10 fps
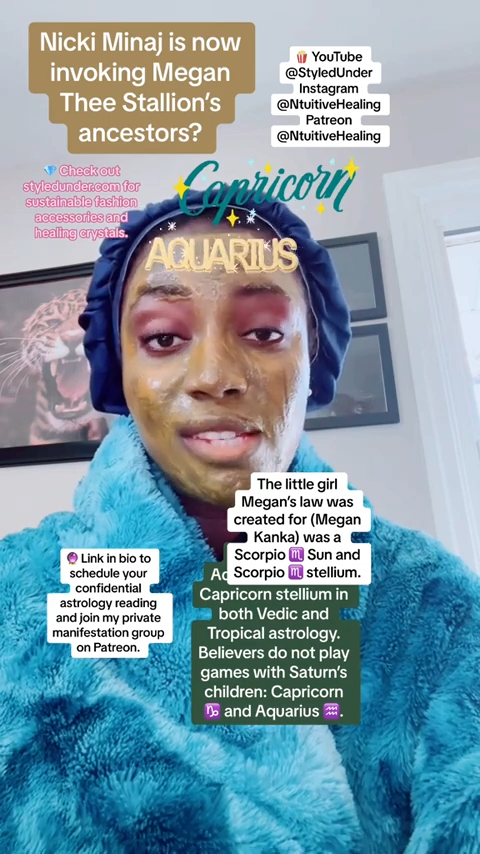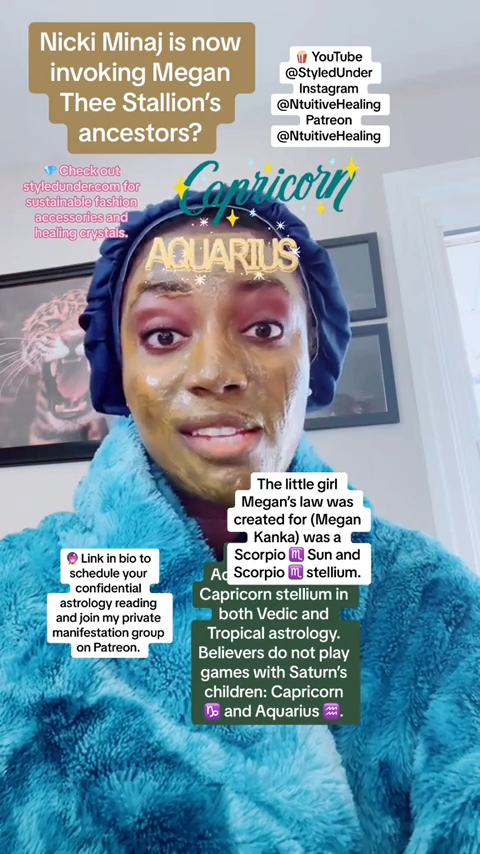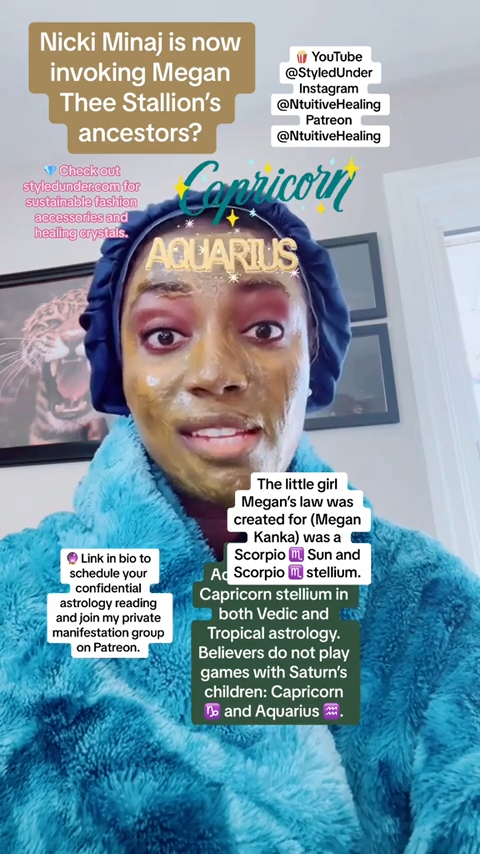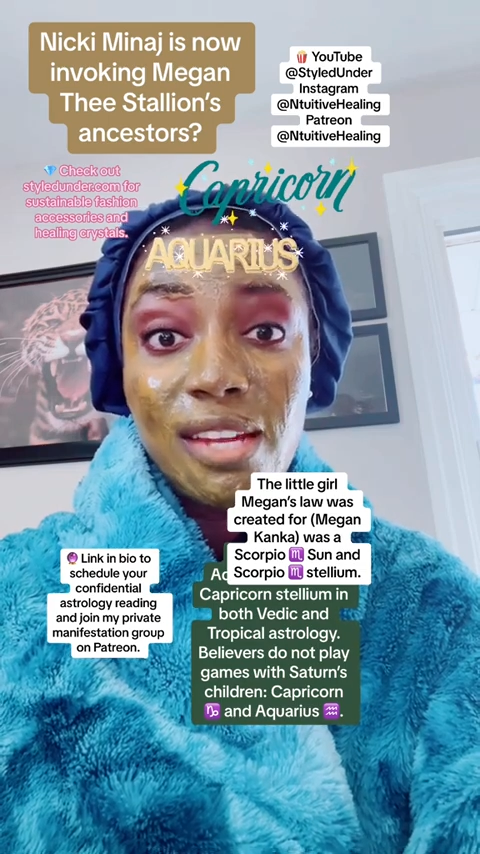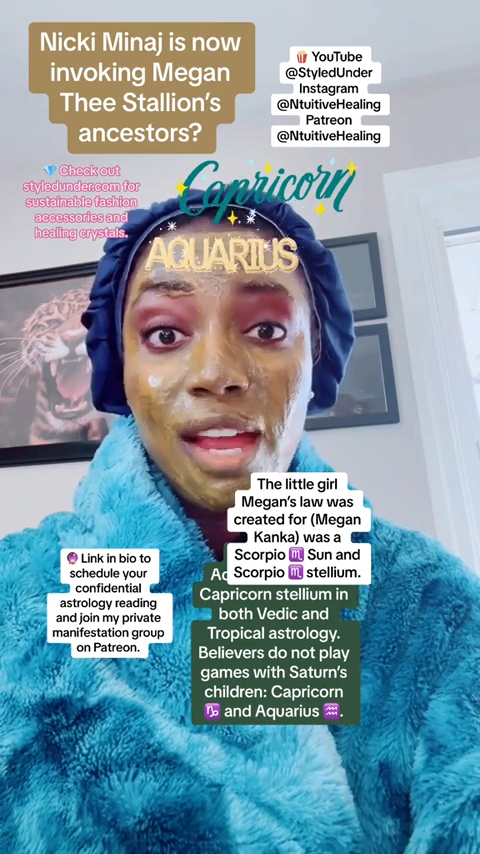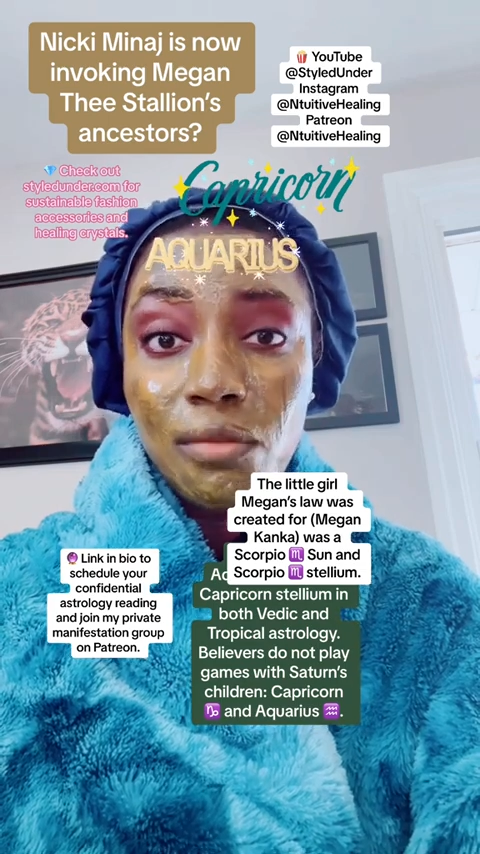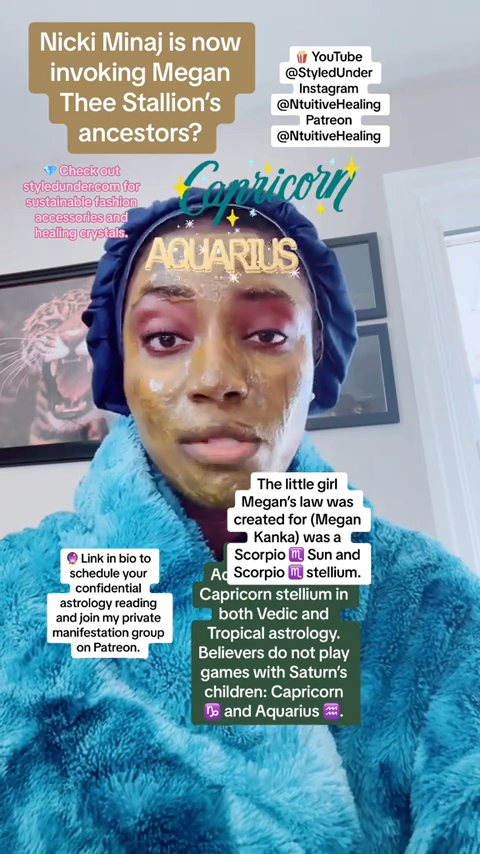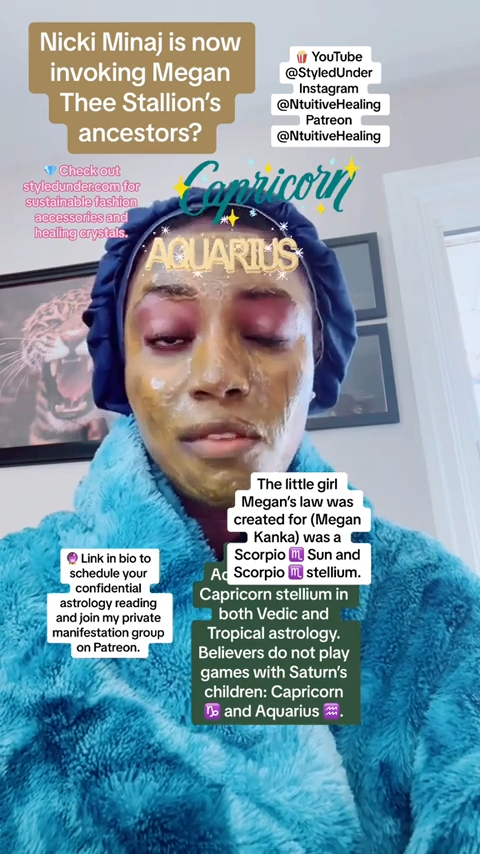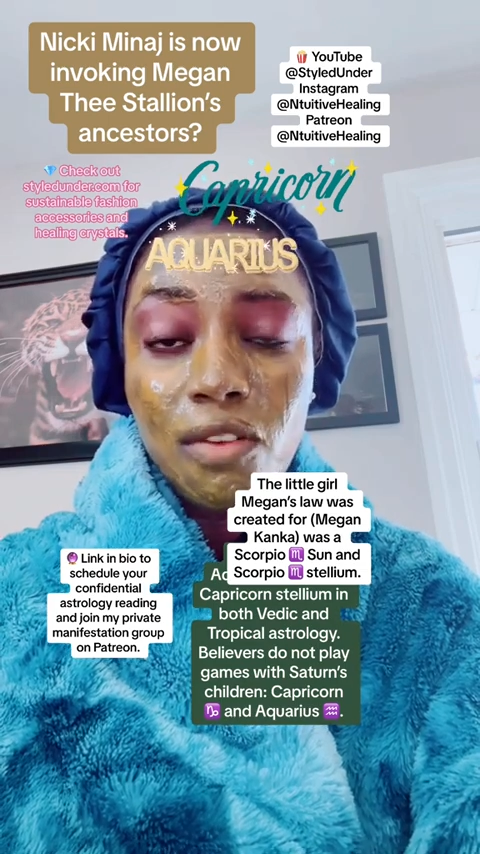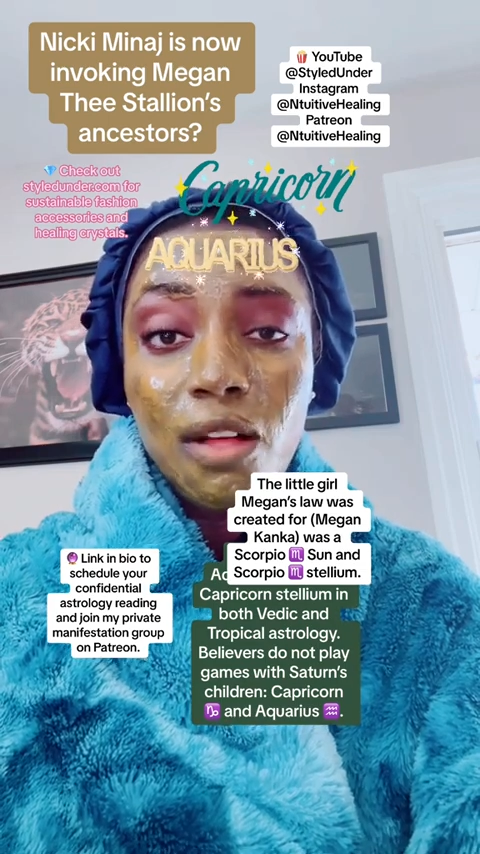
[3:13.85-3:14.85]
69
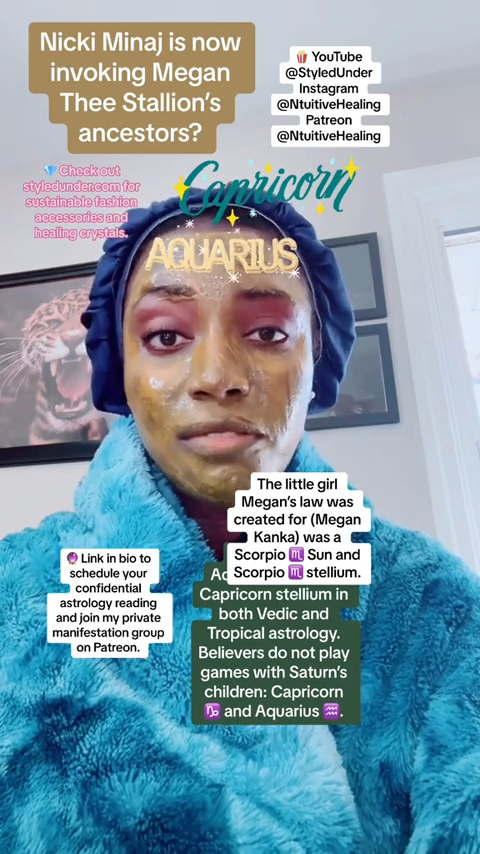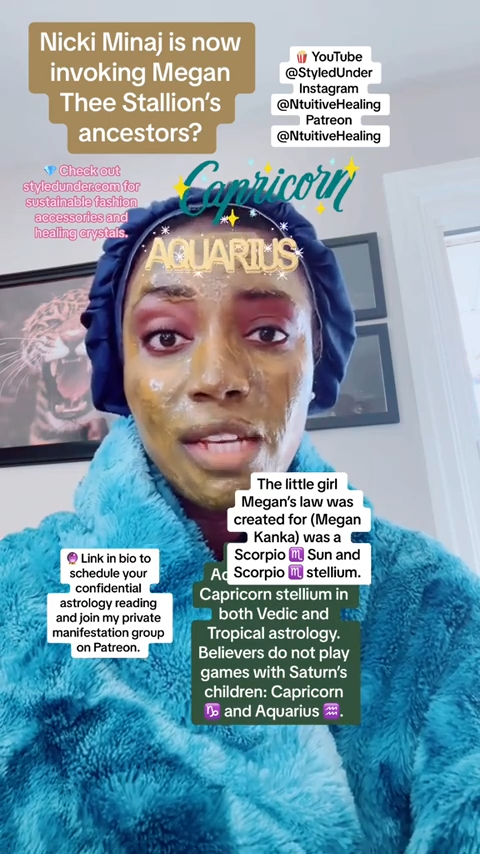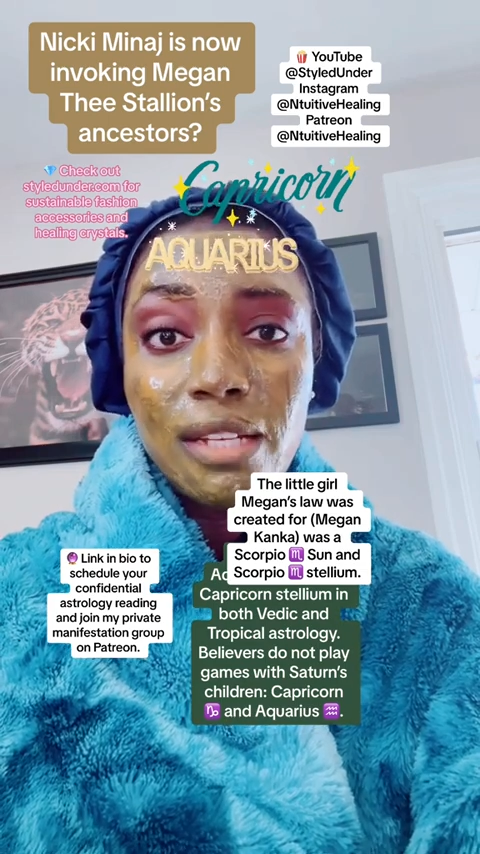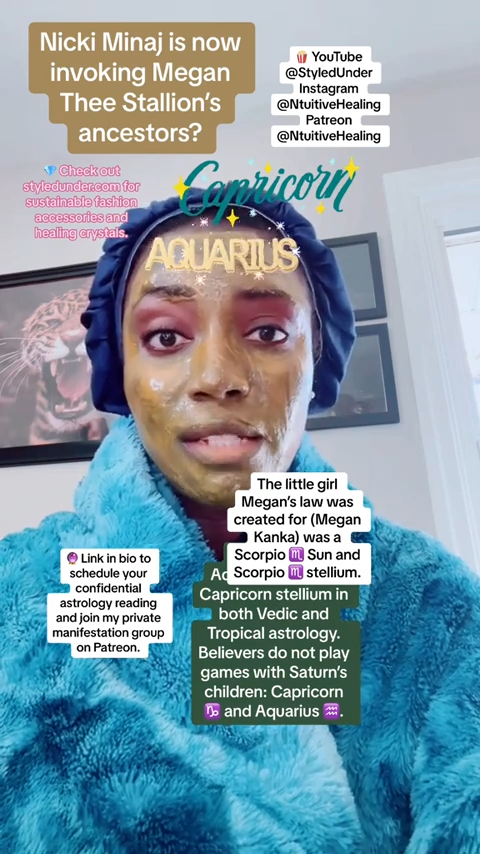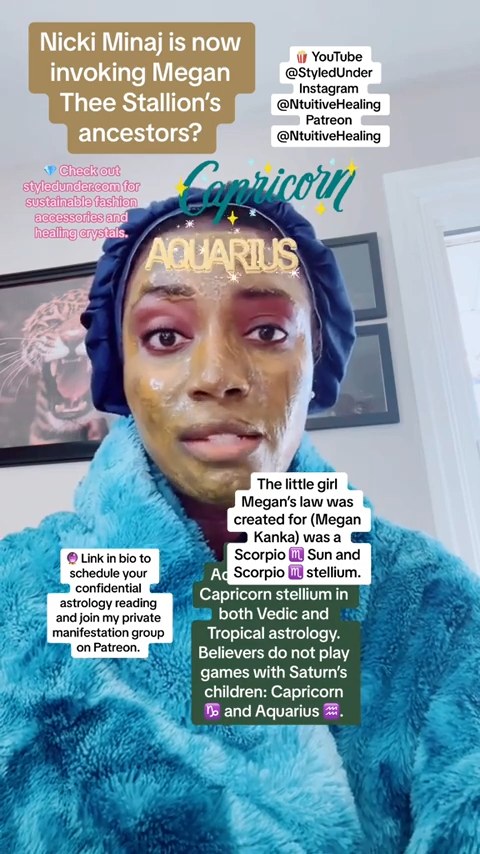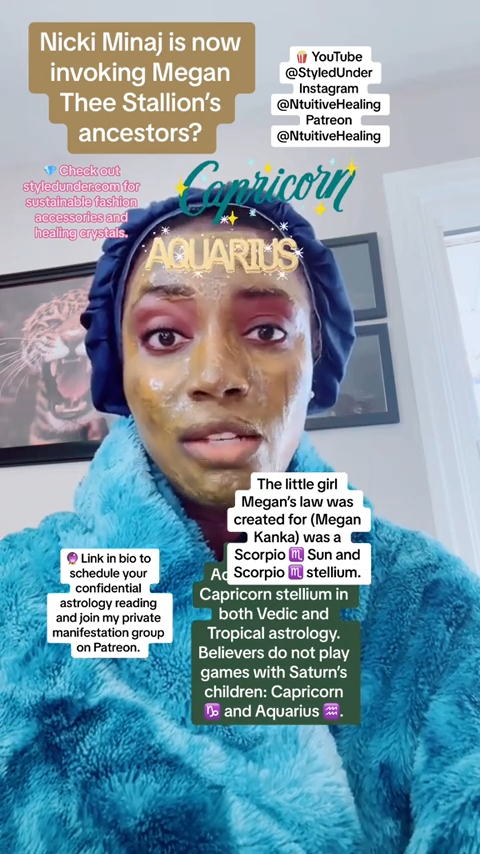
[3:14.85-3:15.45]
was involved in